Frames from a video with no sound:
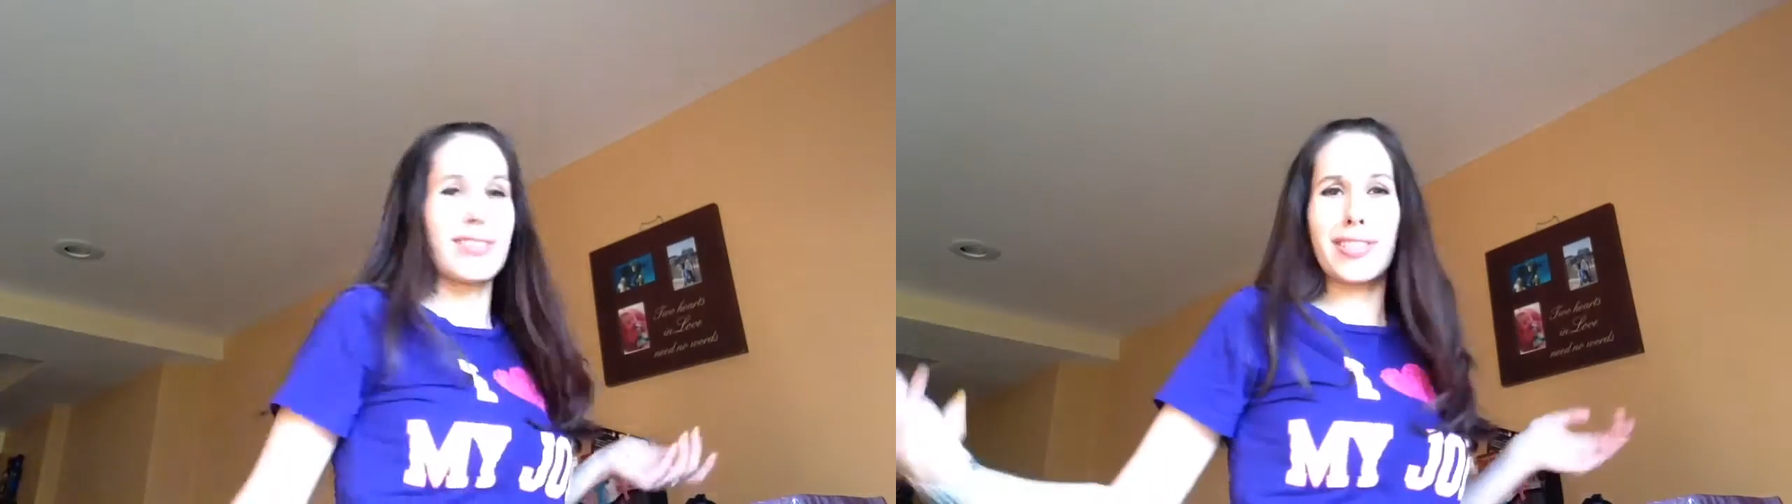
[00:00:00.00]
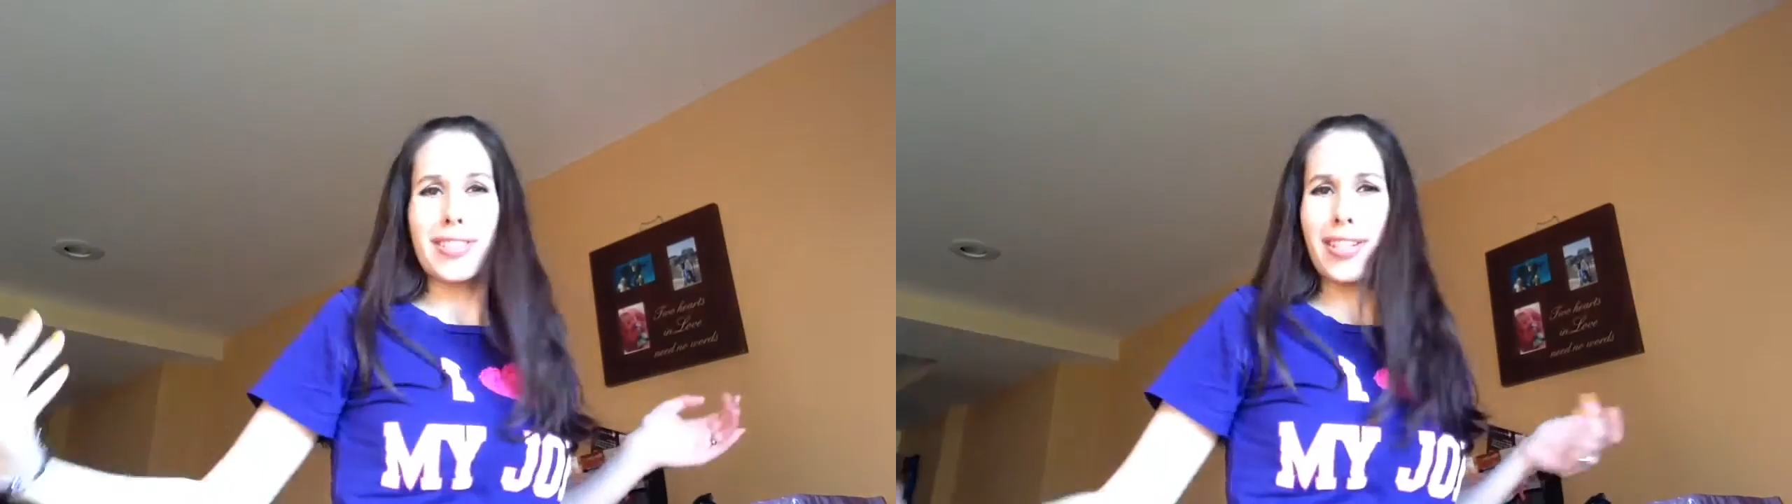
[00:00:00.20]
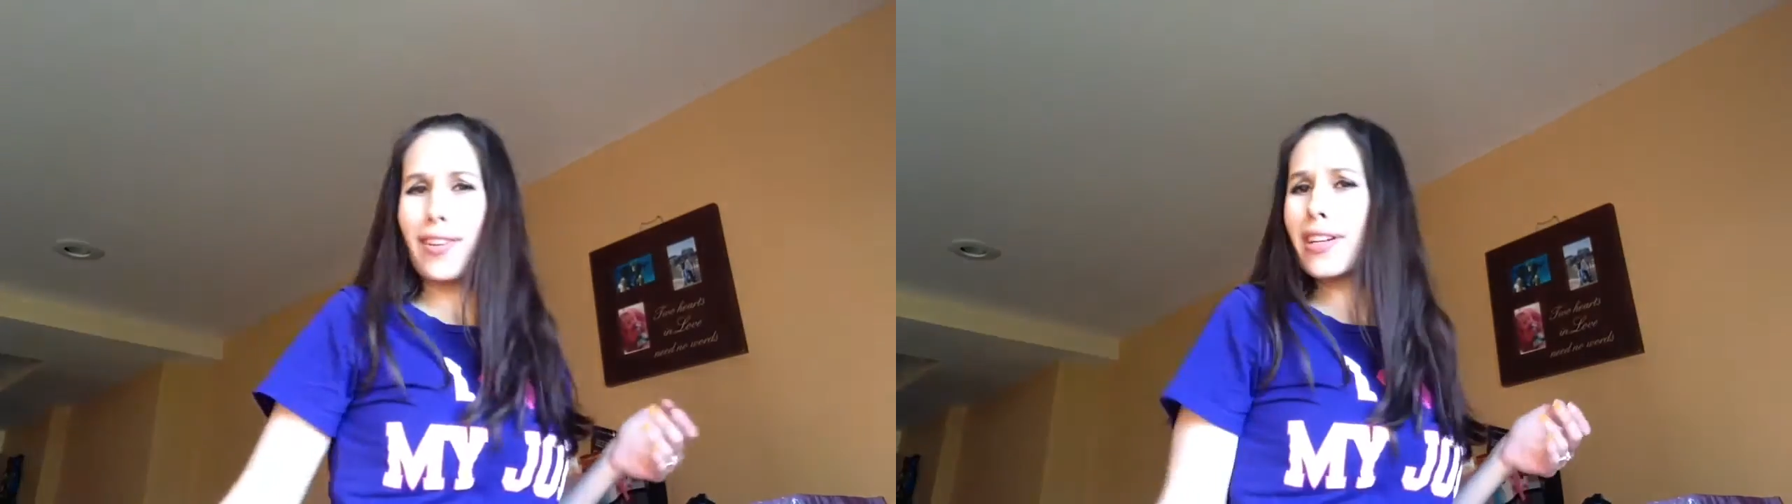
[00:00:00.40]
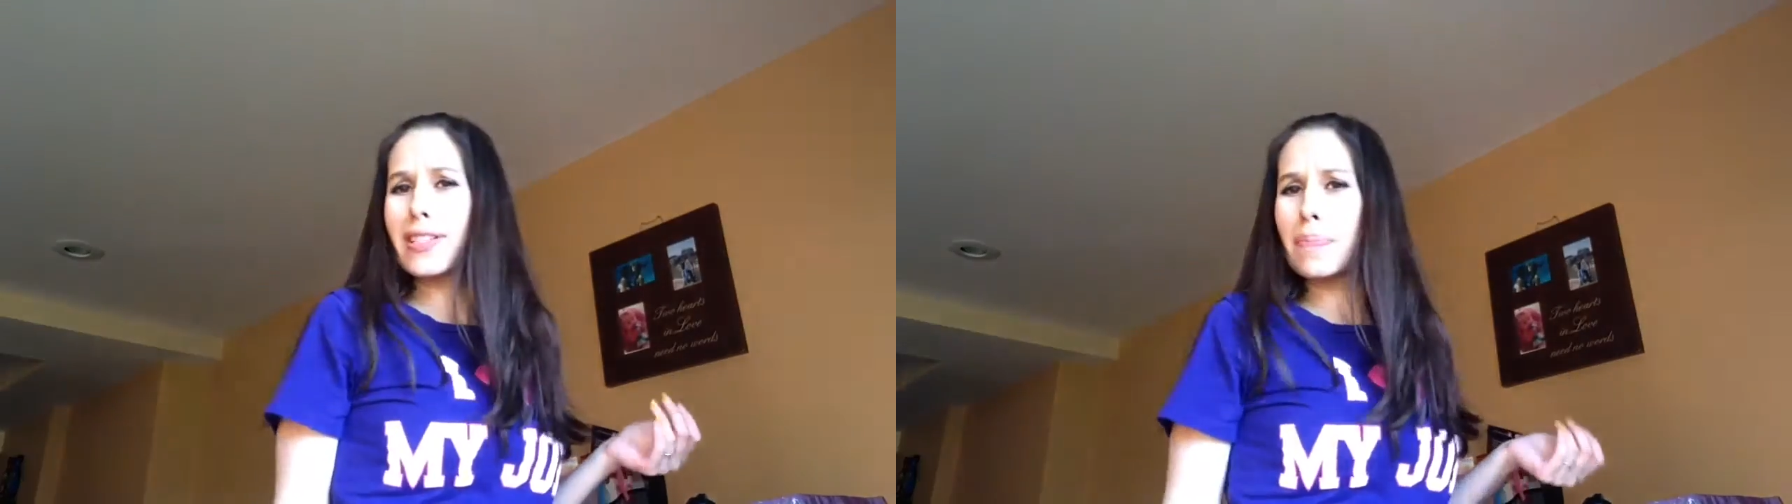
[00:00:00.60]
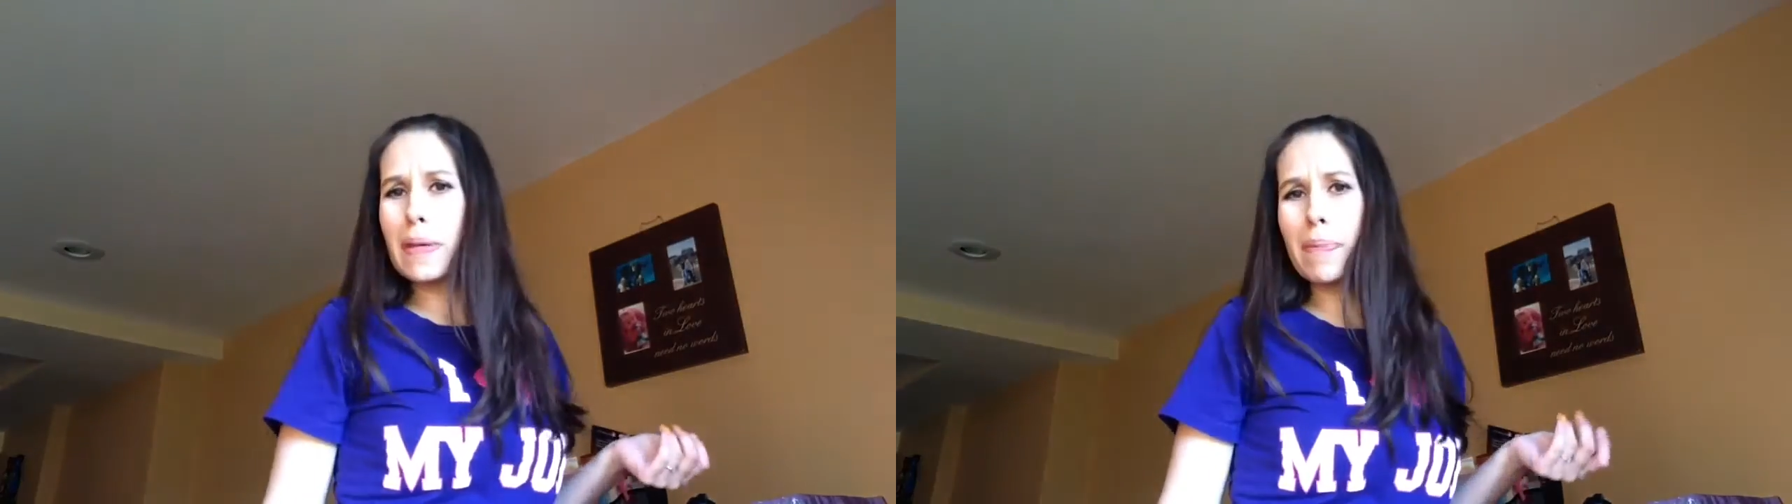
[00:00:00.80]
just
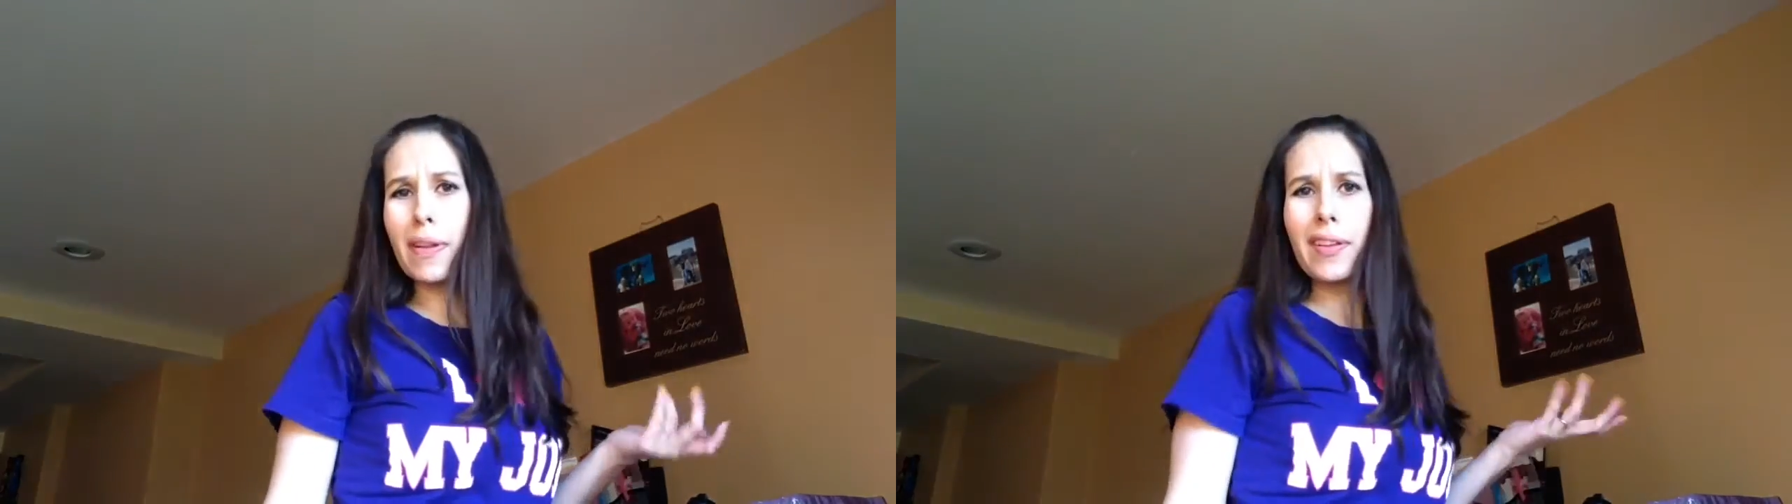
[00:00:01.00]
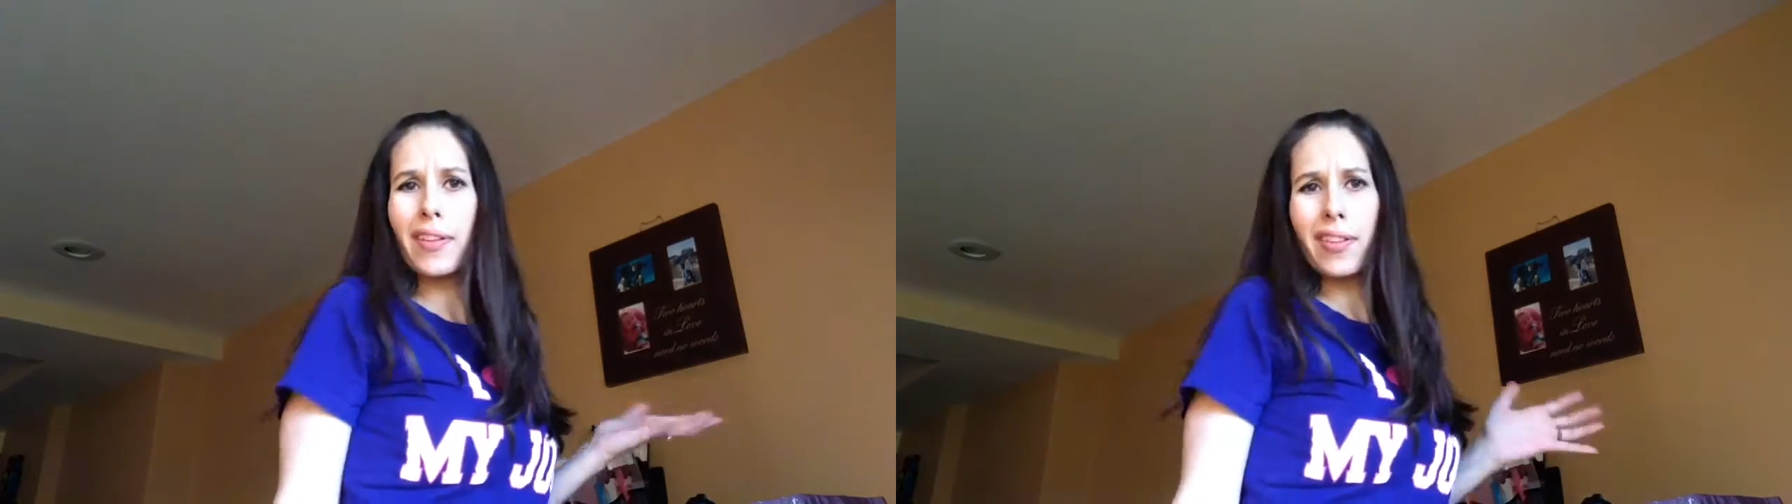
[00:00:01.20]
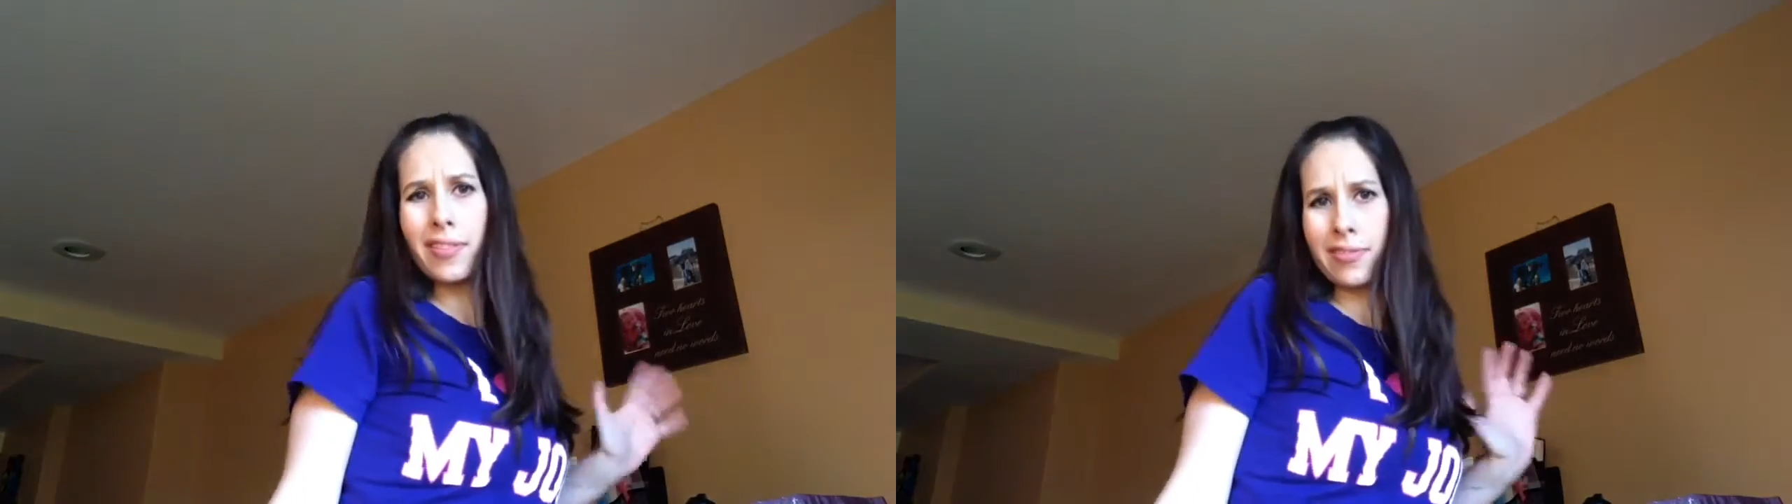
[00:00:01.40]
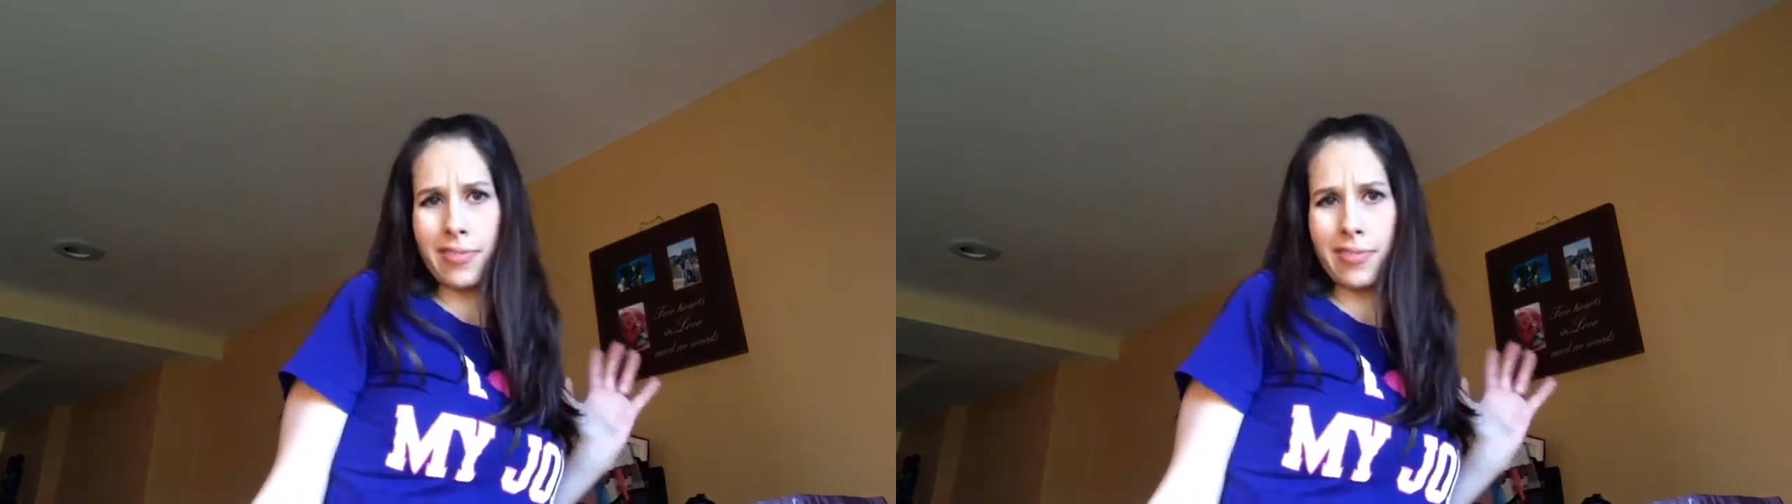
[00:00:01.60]
curious people